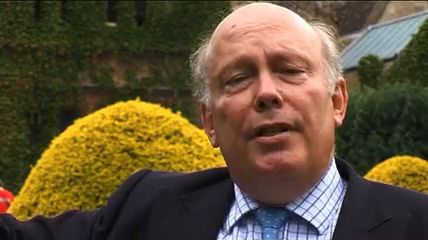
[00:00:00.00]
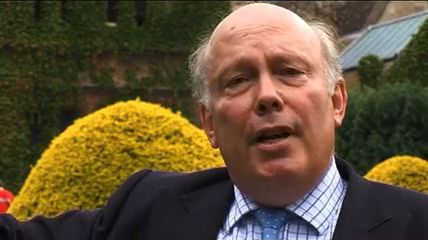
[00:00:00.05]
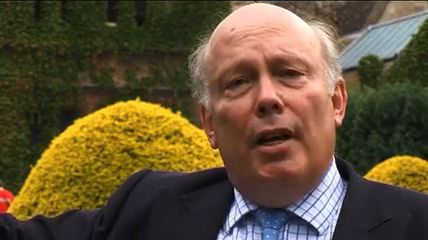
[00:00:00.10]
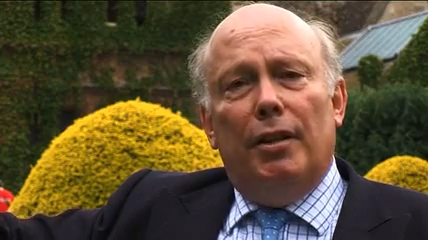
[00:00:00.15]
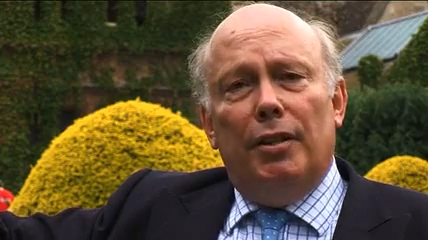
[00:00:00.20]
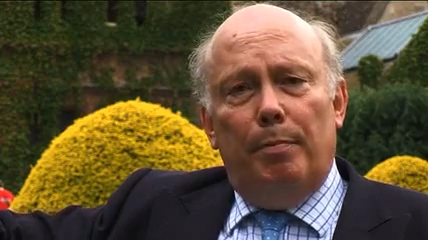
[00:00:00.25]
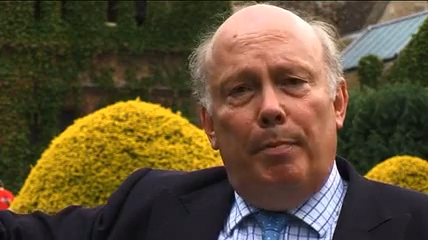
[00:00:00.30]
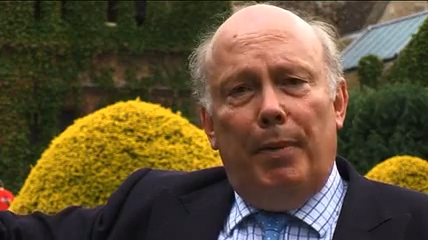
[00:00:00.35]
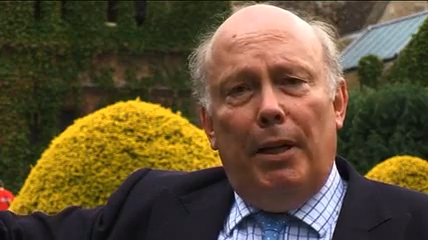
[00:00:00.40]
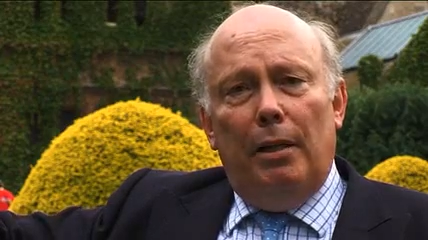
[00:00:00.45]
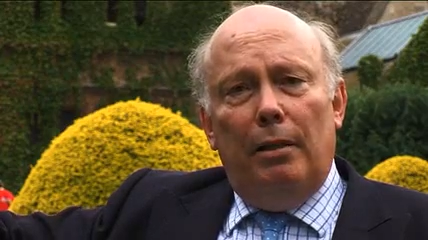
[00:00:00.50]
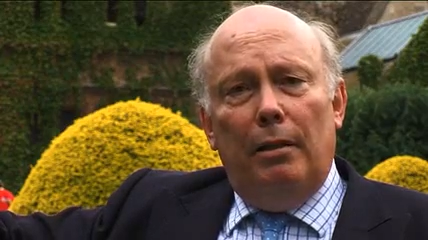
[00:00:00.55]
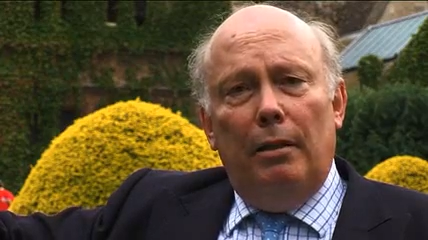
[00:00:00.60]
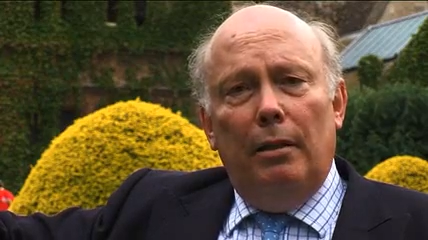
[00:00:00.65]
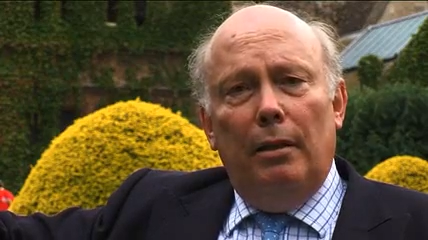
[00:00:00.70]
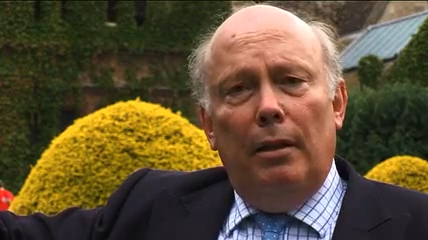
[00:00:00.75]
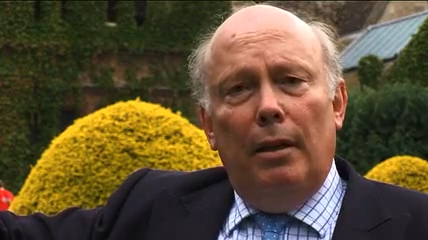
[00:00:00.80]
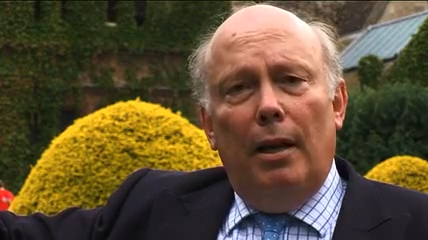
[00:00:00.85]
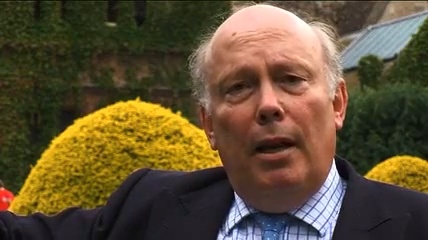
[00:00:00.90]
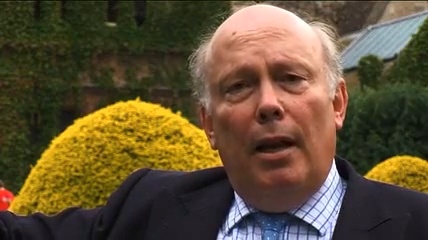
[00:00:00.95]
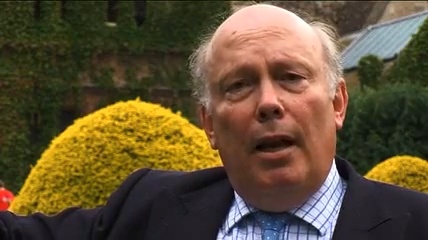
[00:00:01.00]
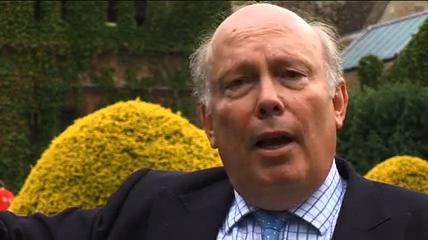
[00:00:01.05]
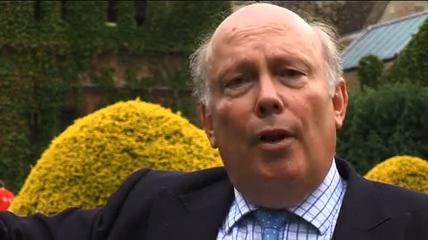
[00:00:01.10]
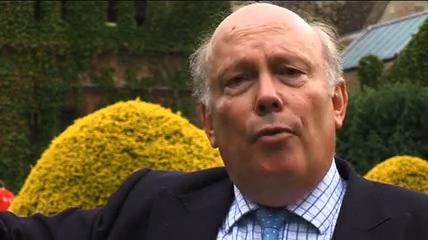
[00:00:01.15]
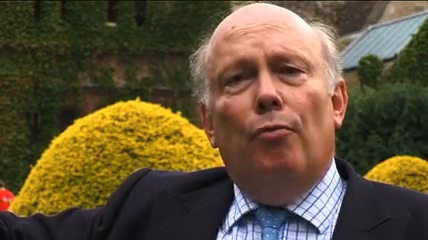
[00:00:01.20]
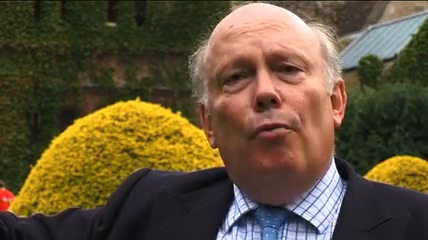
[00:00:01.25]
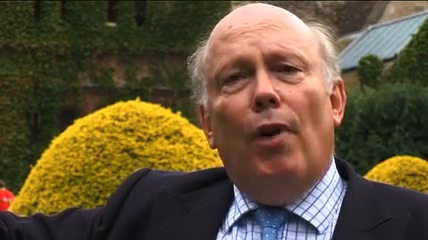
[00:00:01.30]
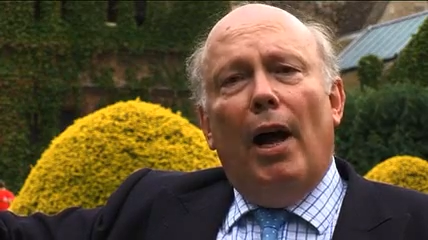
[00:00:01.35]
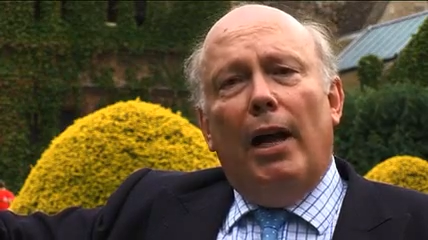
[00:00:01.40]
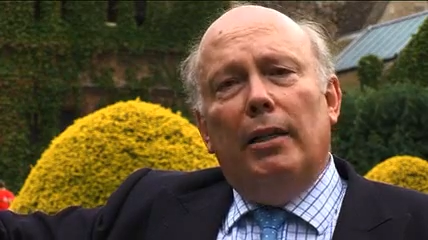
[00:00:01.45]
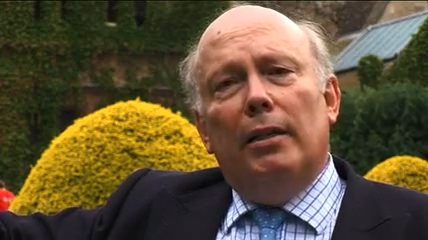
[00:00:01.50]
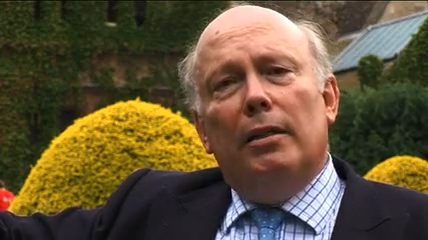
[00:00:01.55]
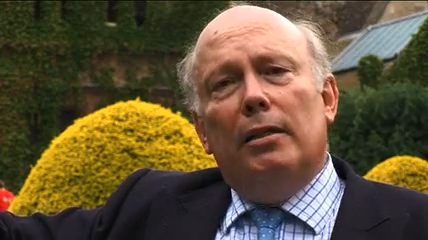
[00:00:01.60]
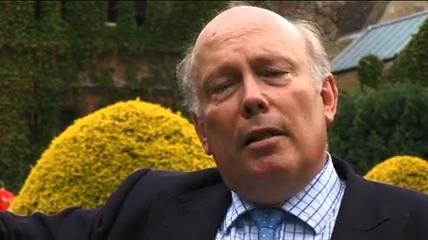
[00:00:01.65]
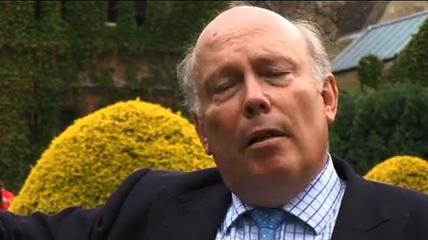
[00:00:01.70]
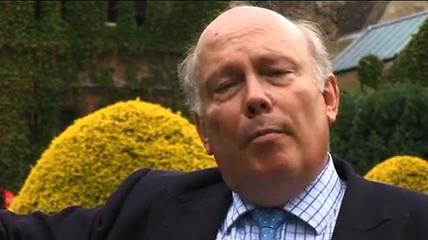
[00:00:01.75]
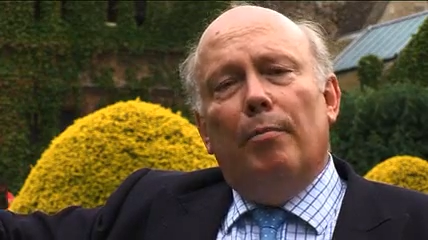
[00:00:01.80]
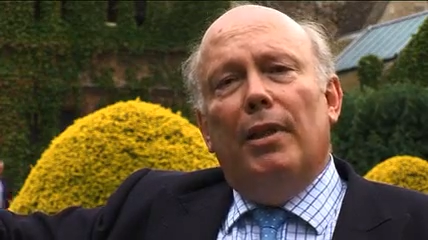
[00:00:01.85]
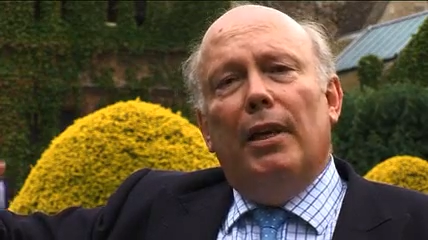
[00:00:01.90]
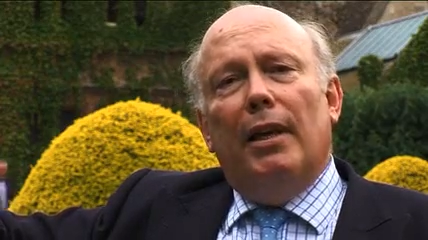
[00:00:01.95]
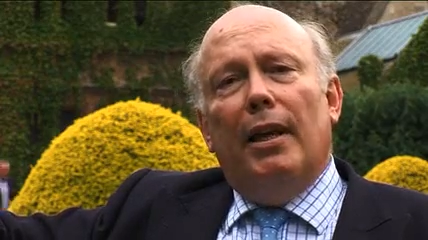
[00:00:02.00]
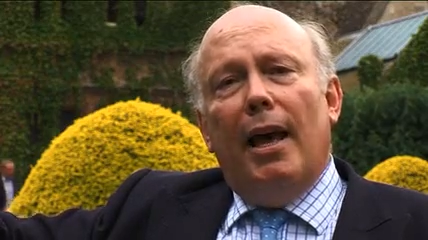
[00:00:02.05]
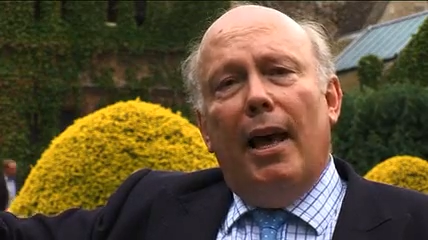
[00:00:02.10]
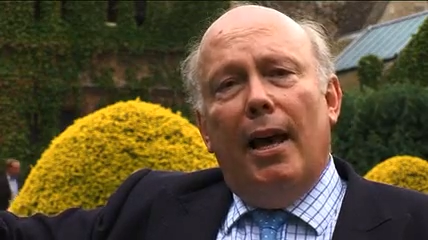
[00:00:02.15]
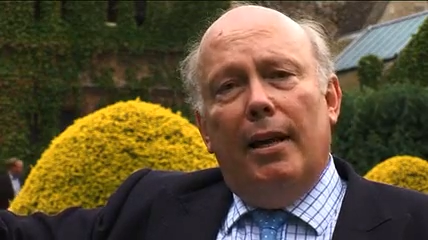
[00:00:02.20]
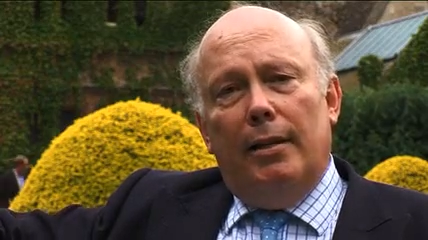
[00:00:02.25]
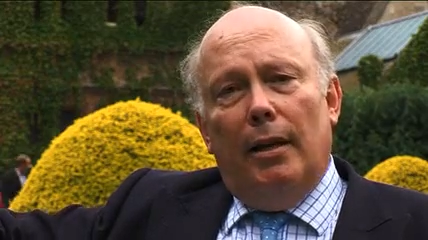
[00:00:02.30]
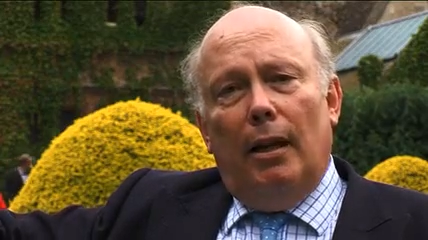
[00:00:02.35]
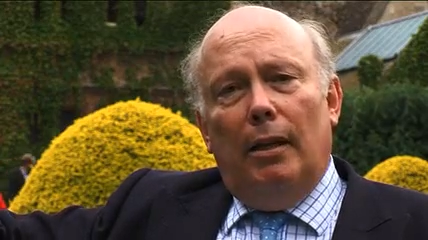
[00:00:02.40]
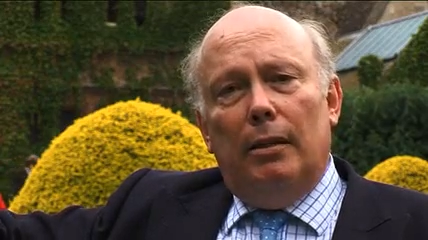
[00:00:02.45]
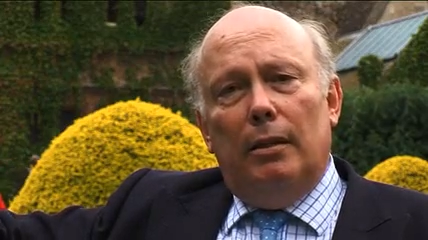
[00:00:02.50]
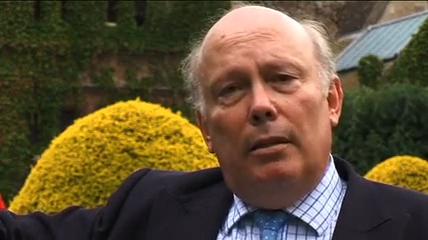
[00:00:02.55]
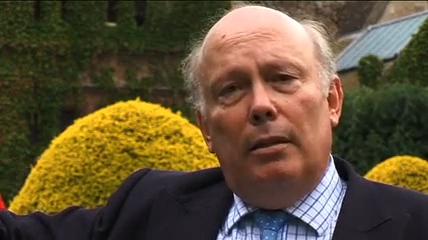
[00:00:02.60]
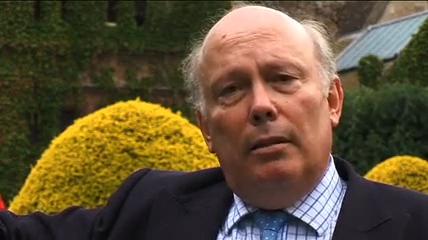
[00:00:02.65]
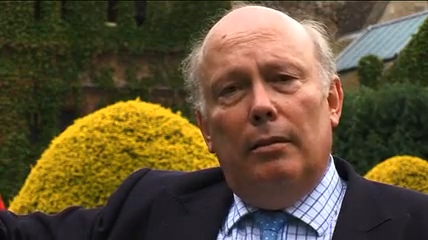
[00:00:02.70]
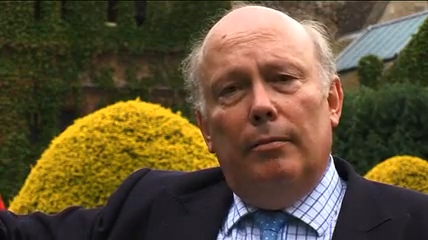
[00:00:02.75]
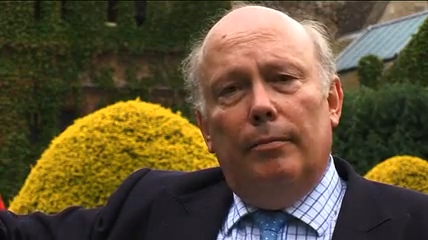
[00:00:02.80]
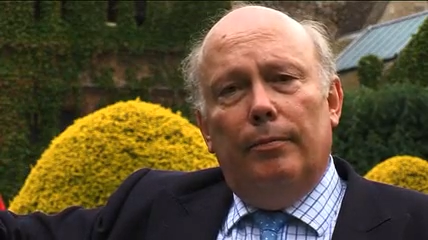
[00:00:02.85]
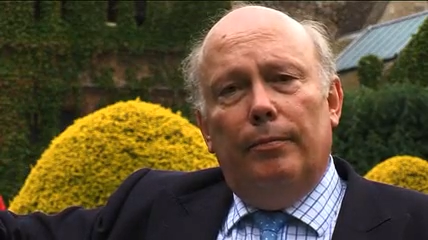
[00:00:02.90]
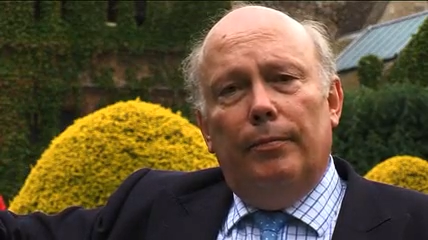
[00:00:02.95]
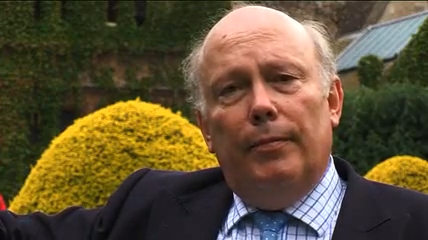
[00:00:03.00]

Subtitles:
dustbin and write something adult.